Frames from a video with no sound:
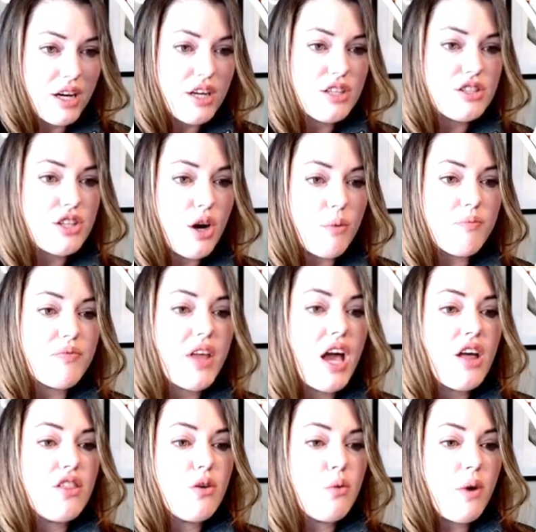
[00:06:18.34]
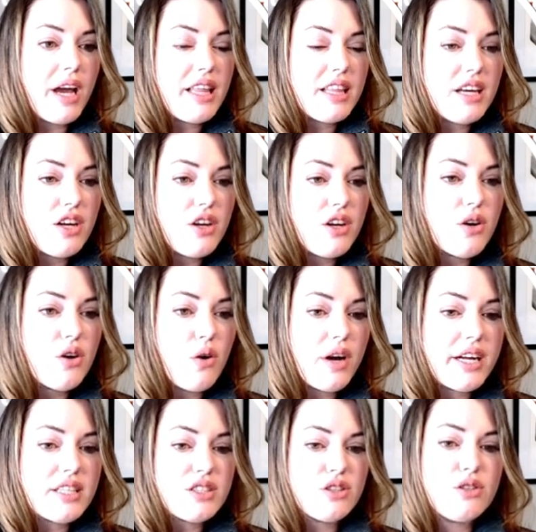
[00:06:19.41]
So the way that you're
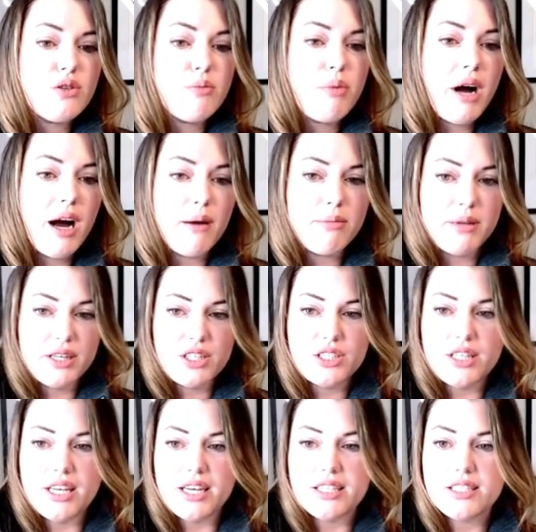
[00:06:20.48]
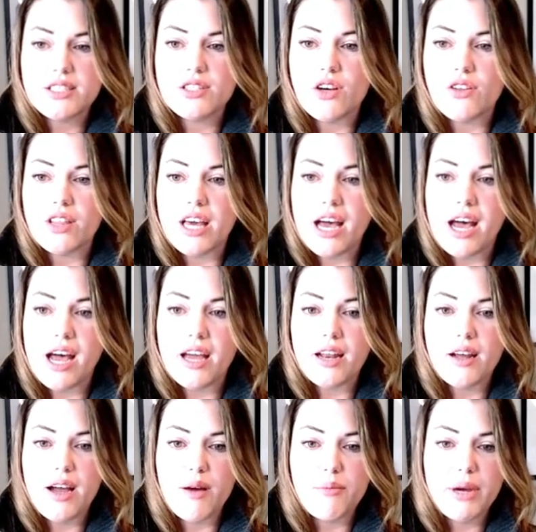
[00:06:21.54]
going to publish this so that
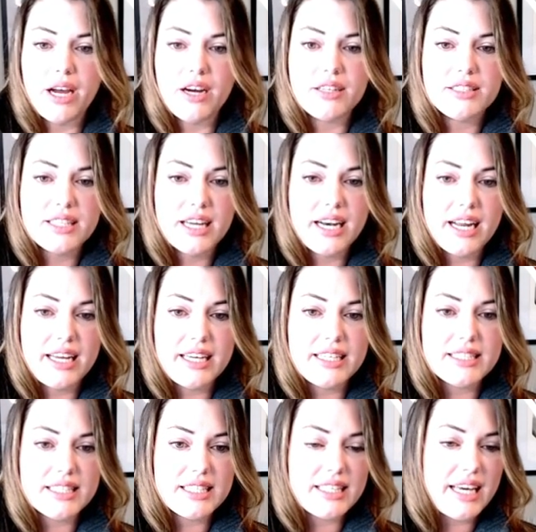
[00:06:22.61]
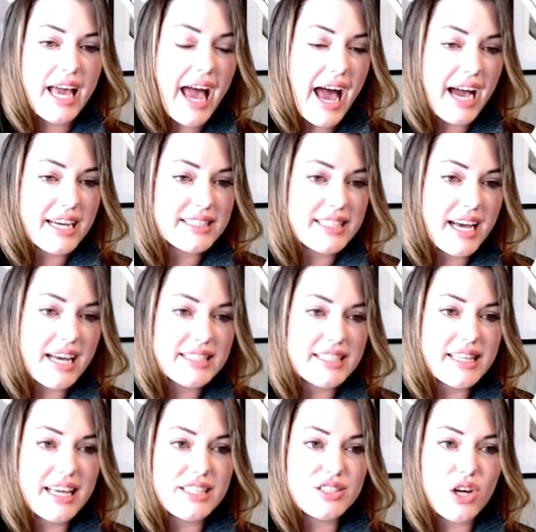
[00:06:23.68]
parents can easily access and
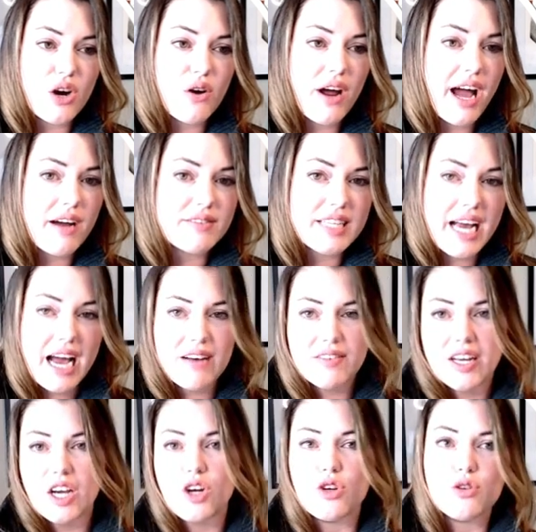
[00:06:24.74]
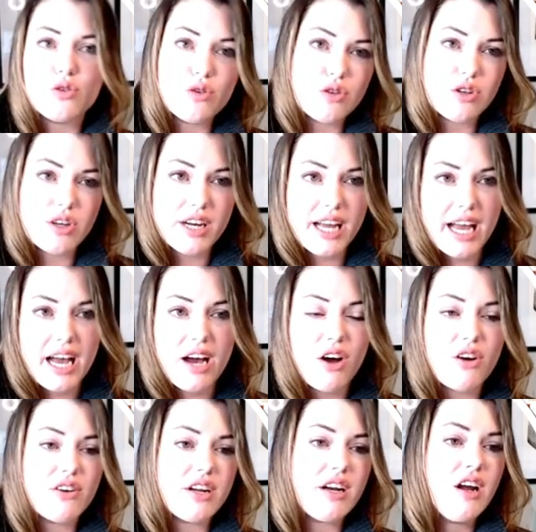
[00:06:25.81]
they don't have to have like a Google
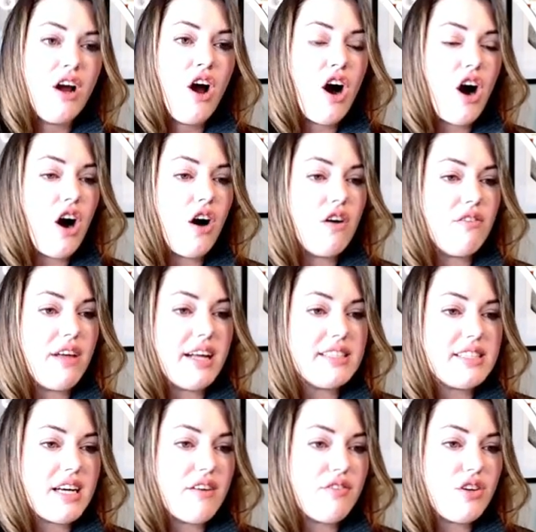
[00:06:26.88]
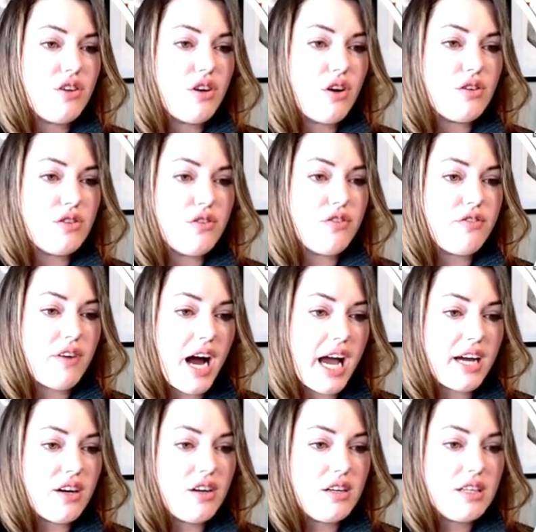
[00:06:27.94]
account and all of that stuff, you go to
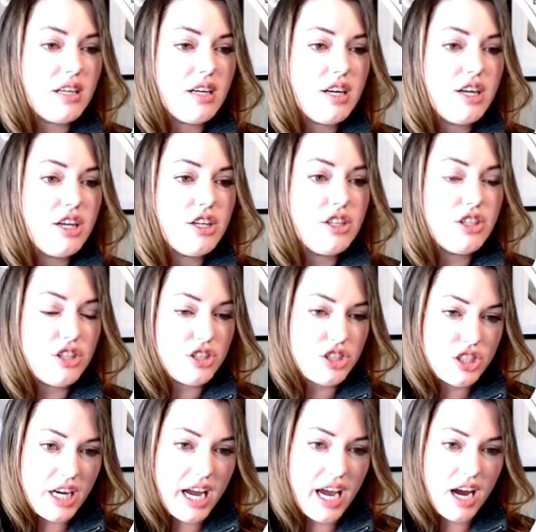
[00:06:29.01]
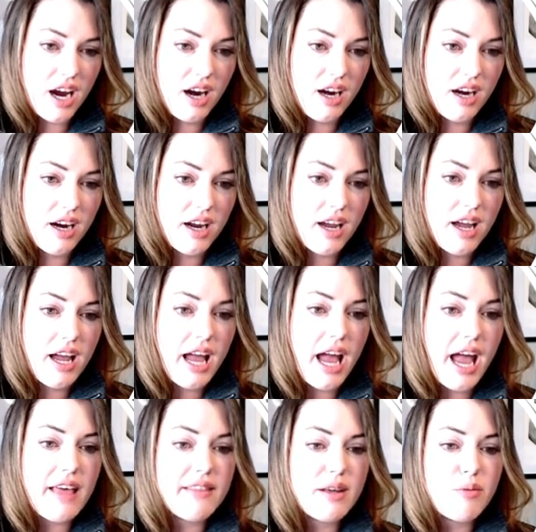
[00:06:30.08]
File, Share,
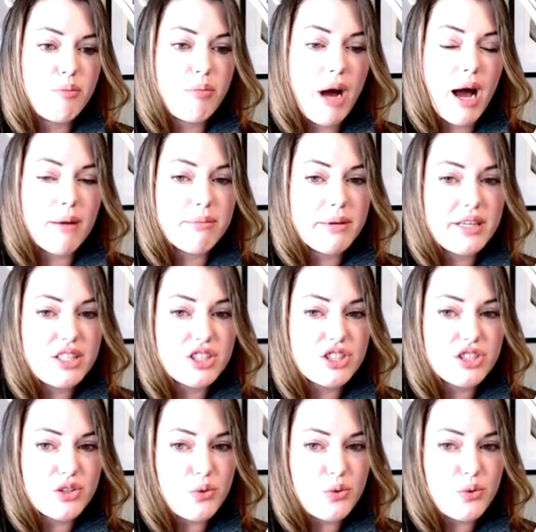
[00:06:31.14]
and then Publish to